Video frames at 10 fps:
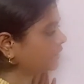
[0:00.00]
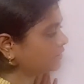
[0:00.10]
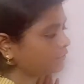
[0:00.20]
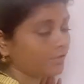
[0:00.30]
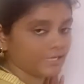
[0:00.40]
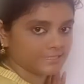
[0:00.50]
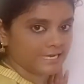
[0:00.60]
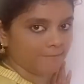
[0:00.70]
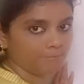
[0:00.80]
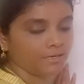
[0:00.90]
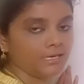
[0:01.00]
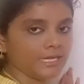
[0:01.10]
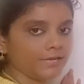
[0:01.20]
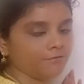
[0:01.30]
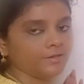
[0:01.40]
For example,
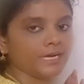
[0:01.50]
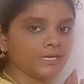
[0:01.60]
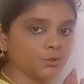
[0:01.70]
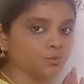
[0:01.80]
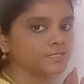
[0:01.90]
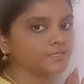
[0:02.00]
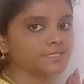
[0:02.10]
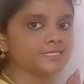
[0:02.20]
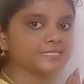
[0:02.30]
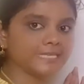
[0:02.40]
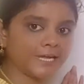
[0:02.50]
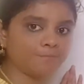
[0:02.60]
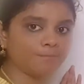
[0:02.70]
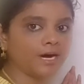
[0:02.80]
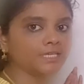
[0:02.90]
if we are using the
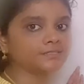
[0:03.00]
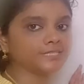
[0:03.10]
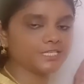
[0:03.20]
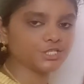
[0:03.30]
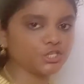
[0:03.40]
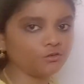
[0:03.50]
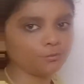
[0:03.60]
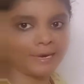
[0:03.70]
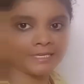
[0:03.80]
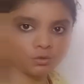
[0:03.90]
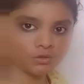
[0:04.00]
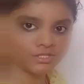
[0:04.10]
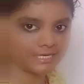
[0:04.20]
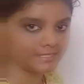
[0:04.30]
same marks achieved by those 10